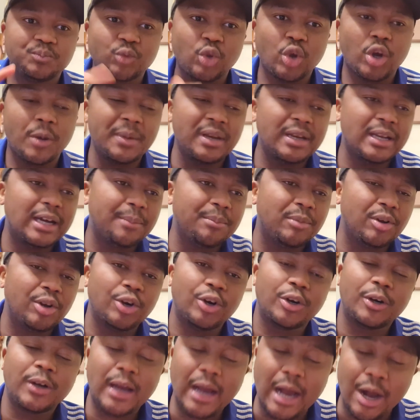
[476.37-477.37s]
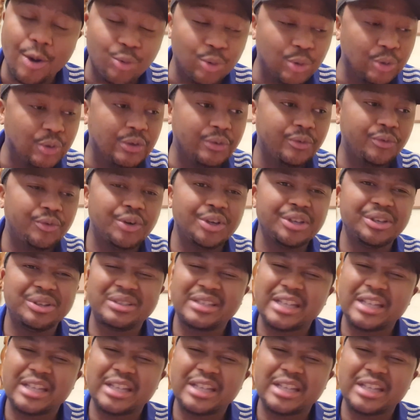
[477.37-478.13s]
comment down below. I will do it for you.